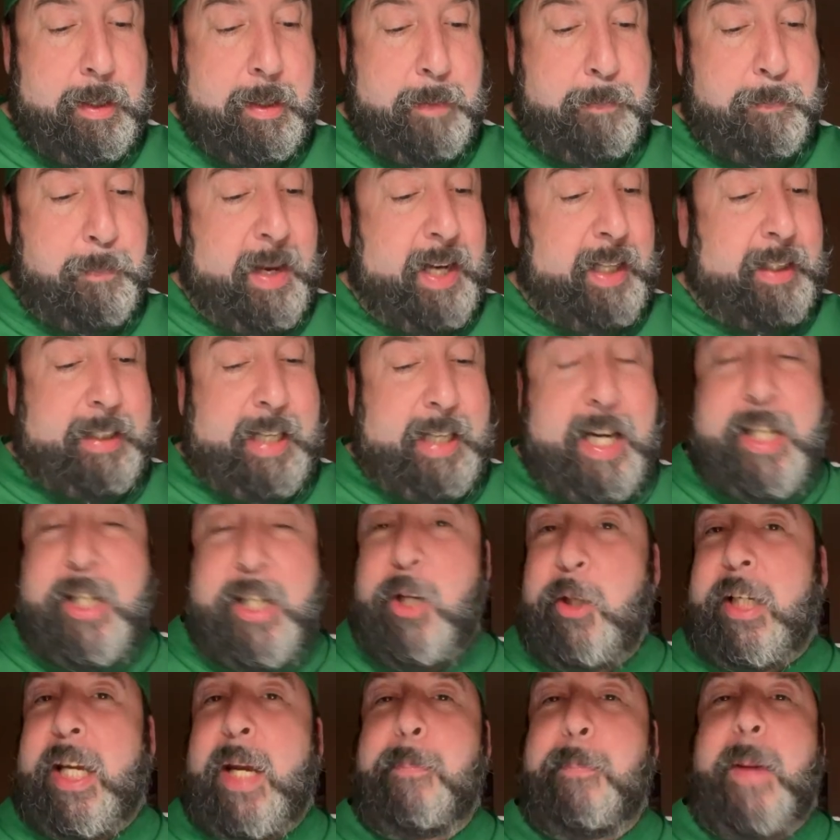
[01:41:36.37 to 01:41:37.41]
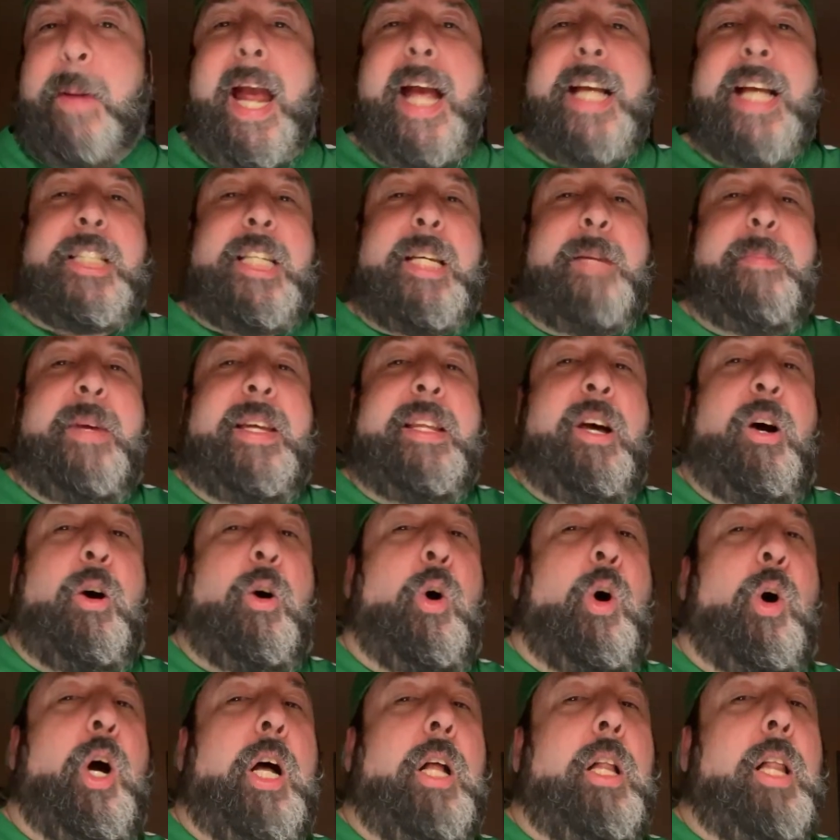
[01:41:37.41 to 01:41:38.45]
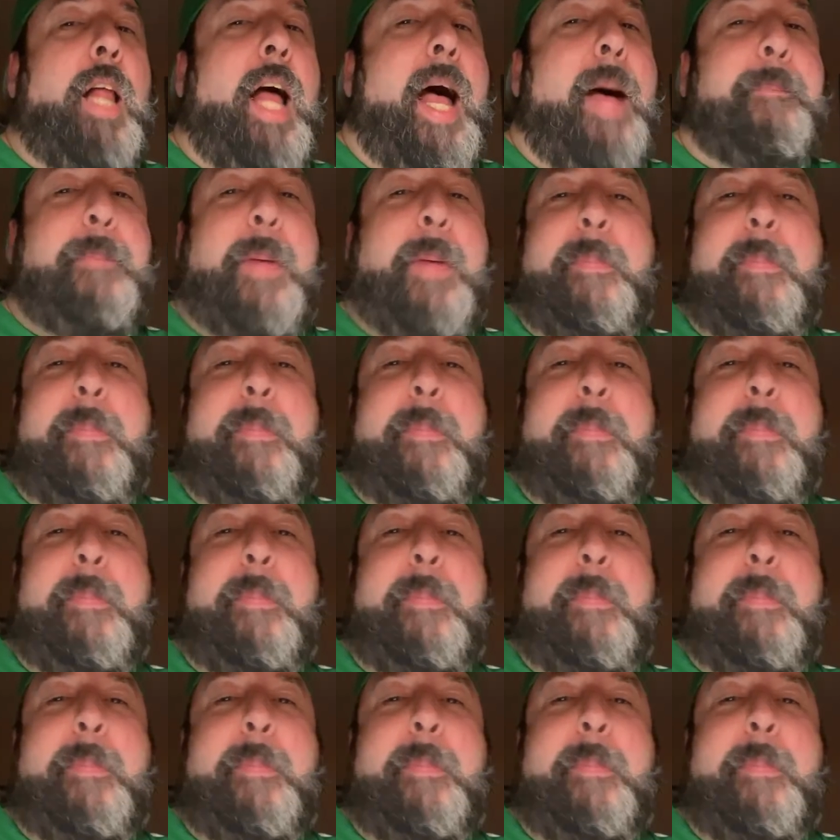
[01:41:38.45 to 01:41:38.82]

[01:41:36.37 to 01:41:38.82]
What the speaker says: Big D, you keep asking me to oil up.